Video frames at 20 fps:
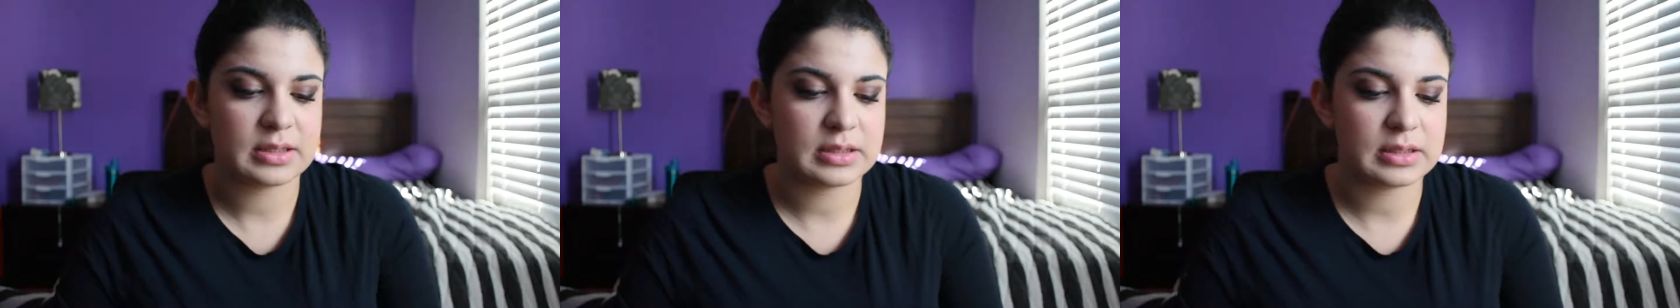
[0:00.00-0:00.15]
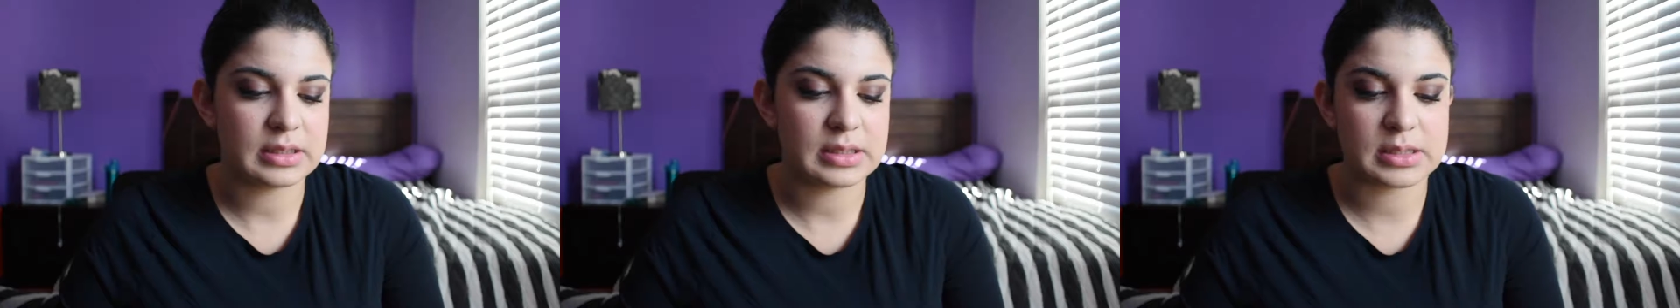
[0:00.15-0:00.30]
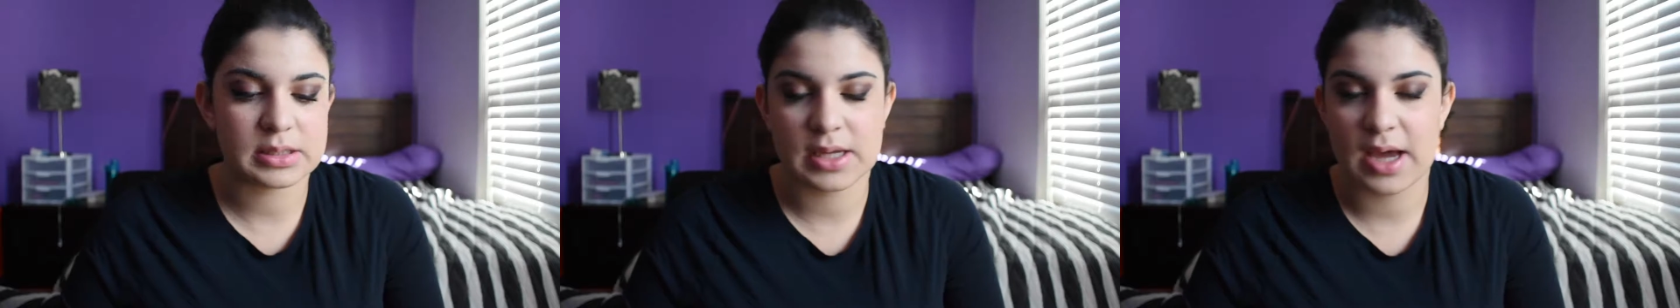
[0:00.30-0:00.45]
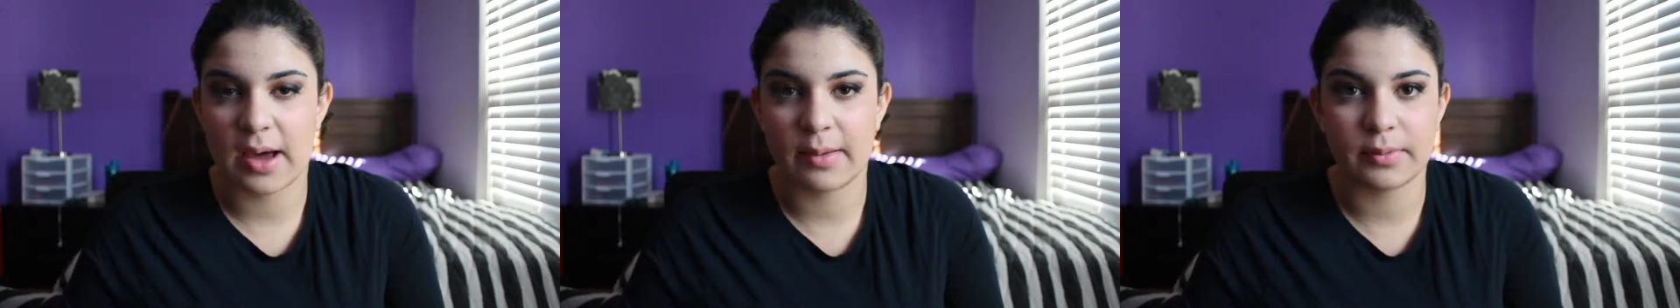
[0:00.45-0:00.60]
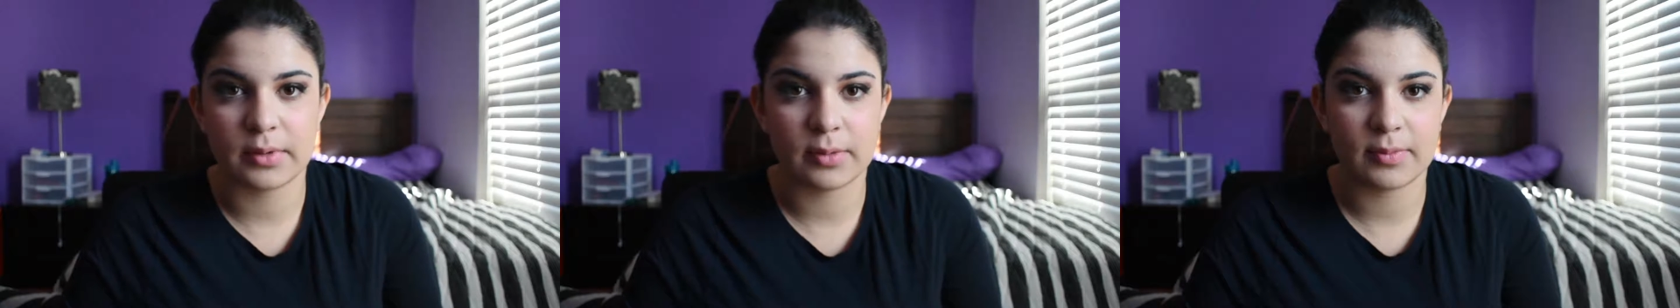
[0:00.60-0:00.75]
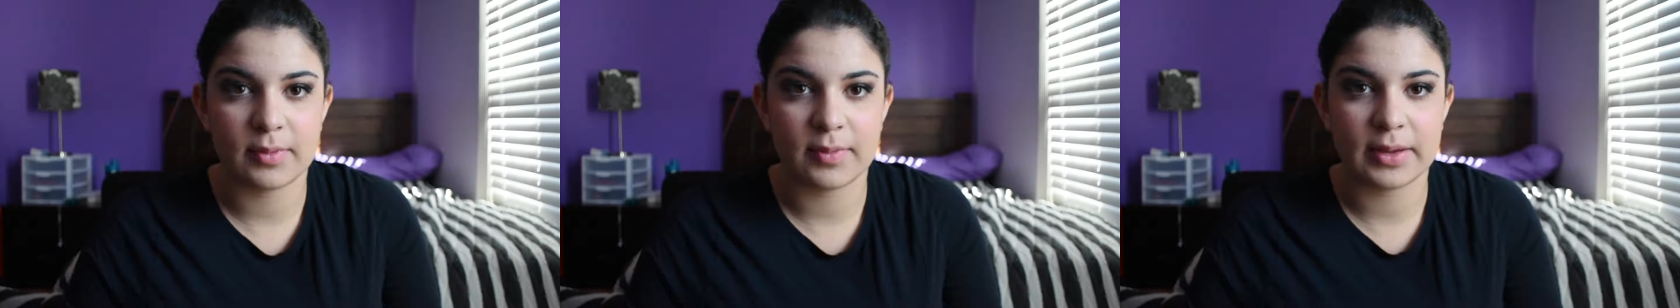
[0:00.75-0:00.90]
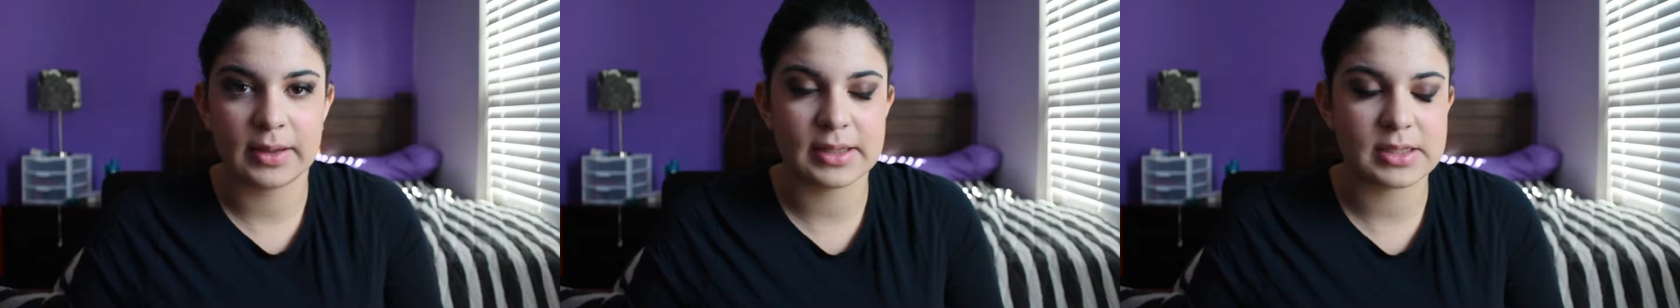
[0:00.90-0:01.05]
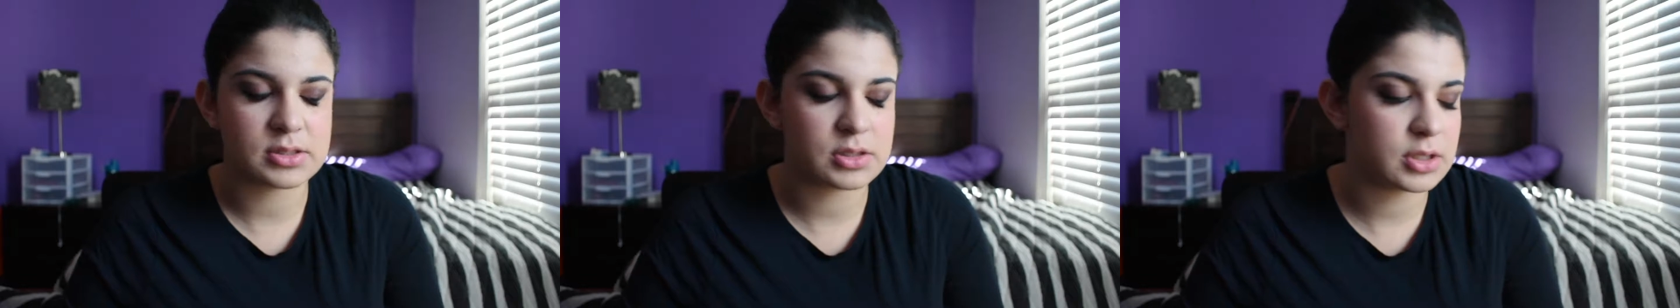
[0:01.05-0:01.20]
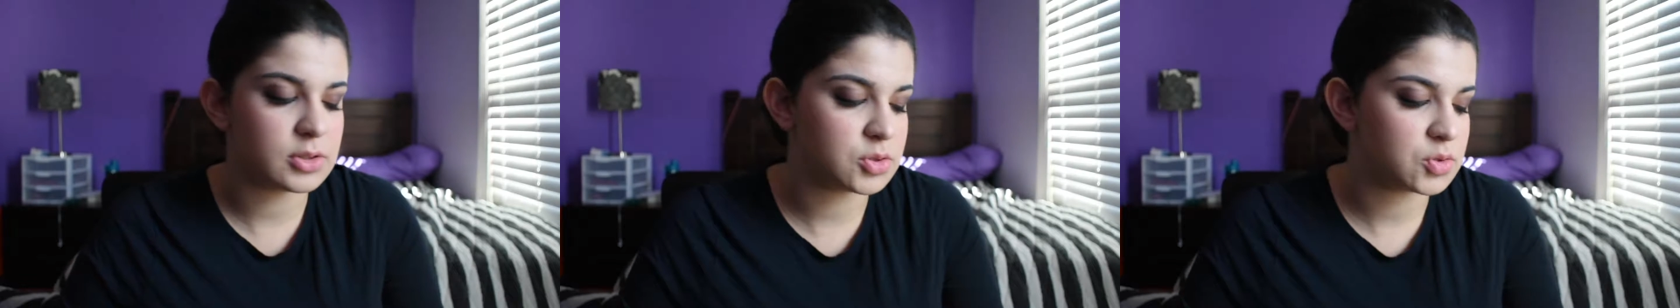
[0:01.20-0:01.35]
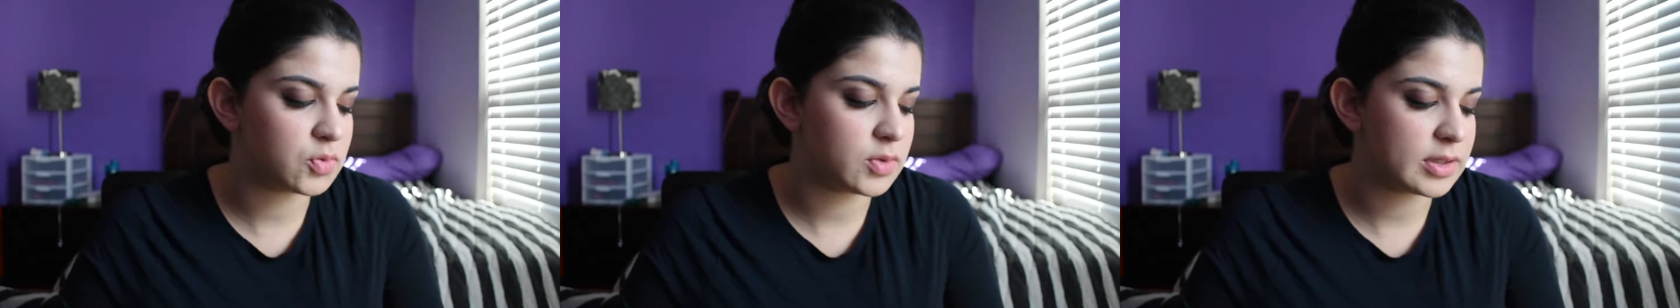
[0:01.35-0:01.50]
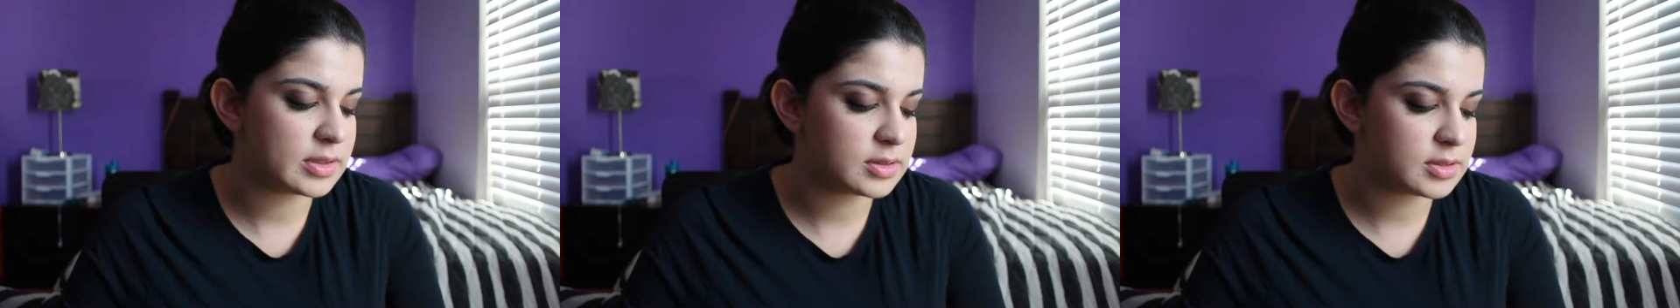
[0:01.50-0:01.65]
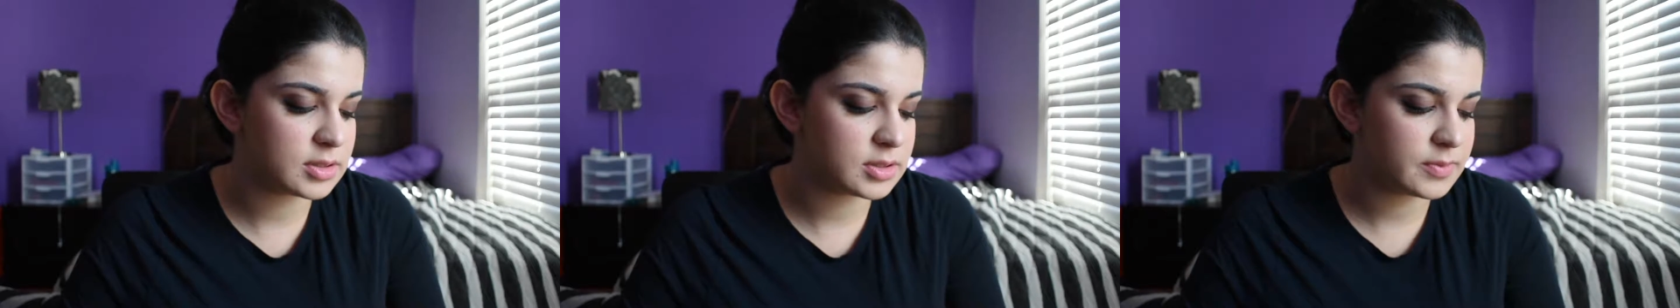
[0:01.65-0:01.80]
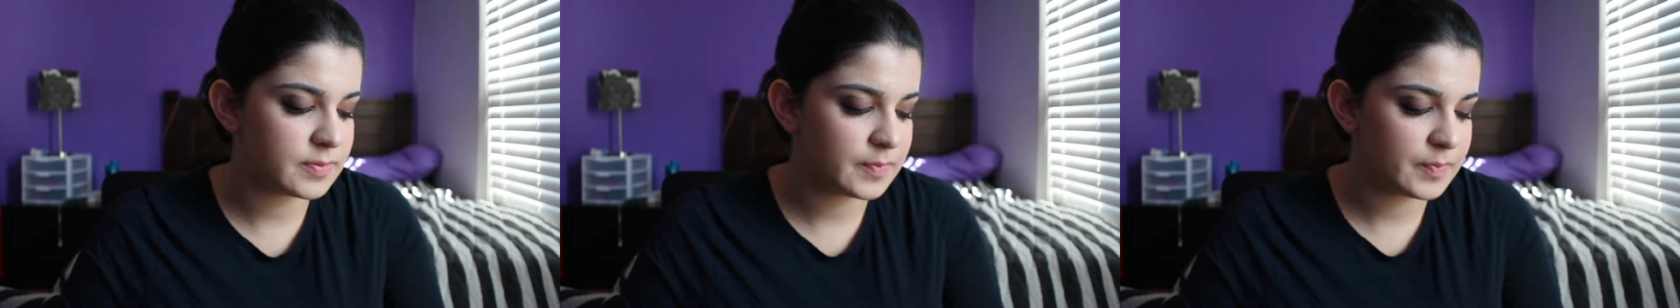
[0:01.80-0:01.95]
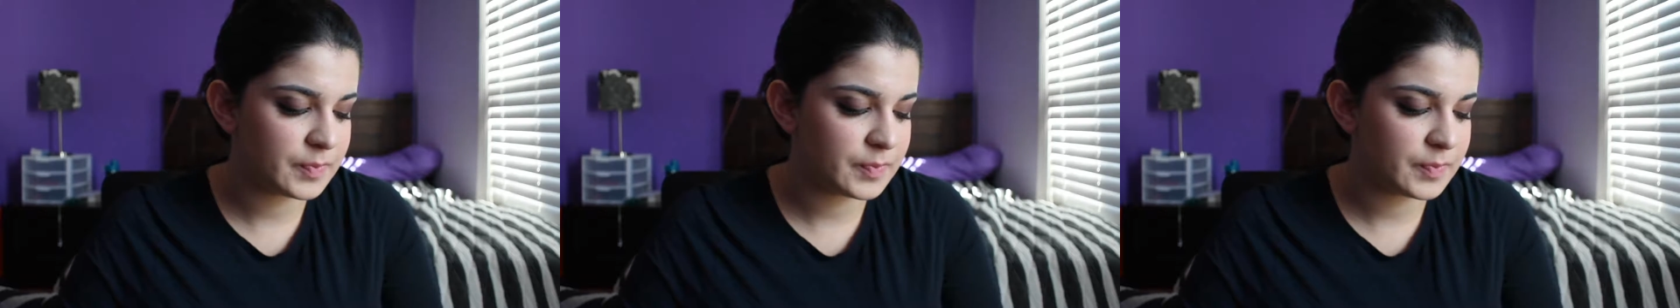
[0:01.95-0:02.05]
these happen to be my least used ones.